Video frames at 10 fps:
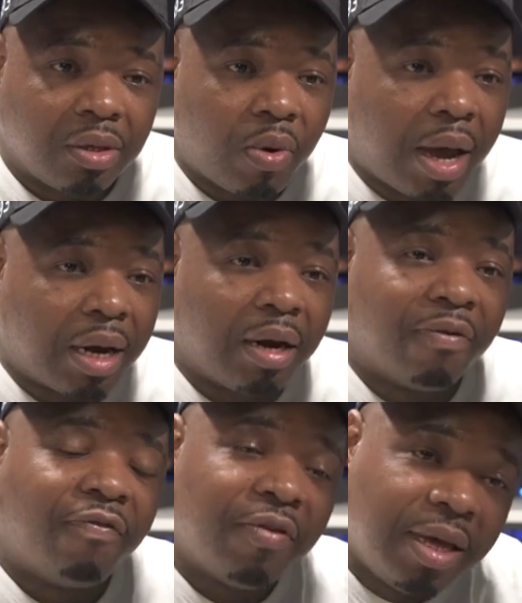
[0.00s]
You had the
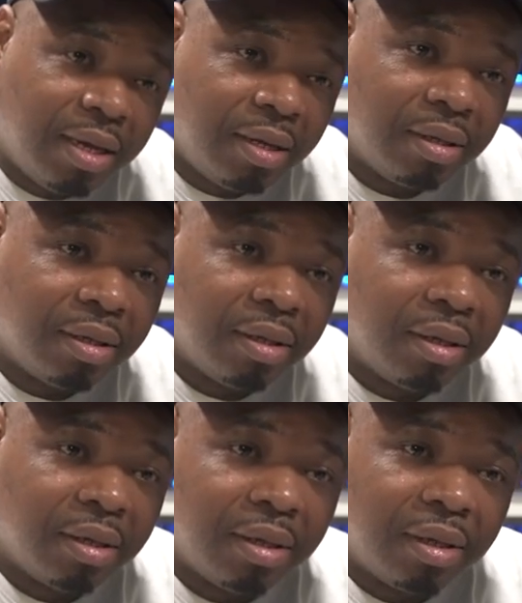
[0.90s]
Lafitte.
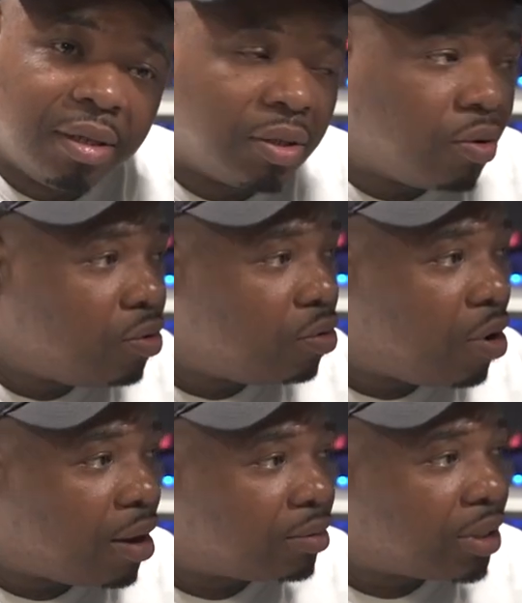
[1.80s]
So you know
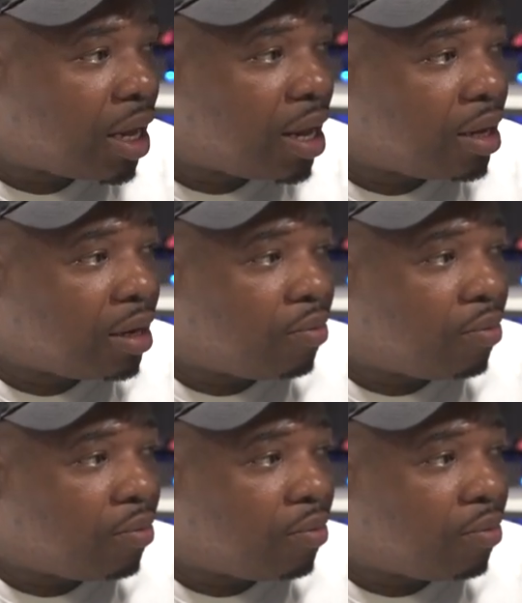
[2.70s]
what I'm saying?